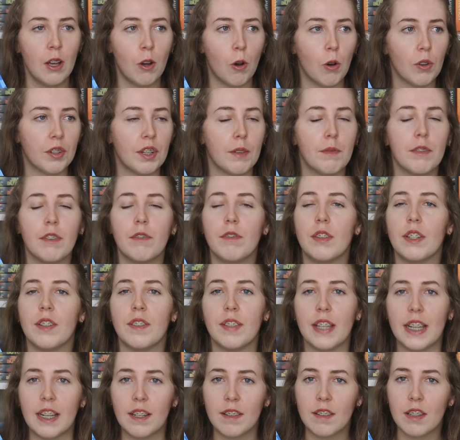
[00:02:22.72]
or some of
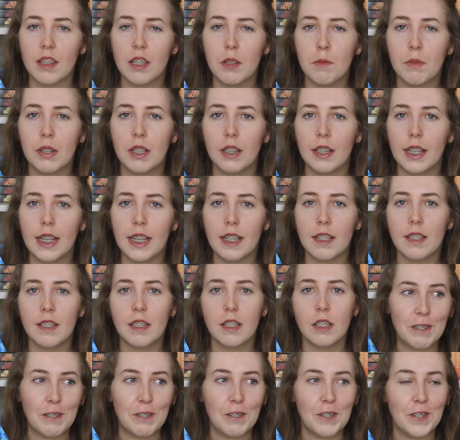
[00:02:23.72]
the in them at
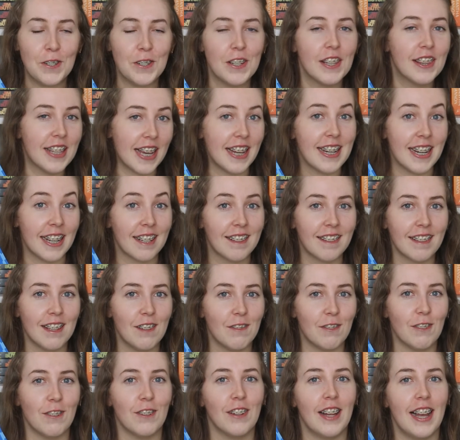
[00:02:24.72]
least, to that next
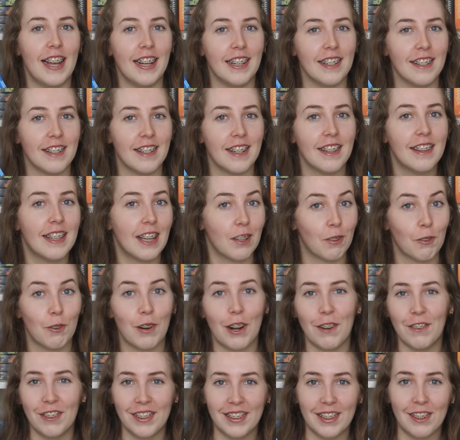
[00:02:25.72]
level, and that's what
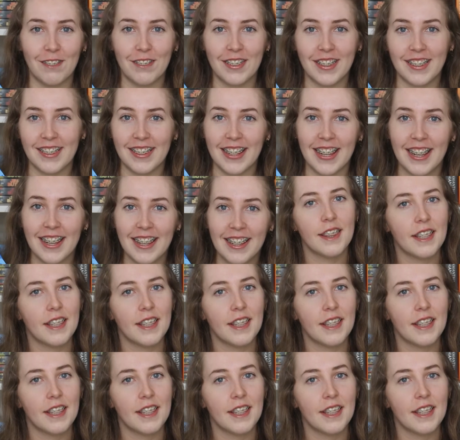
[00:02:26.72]
I would love to see.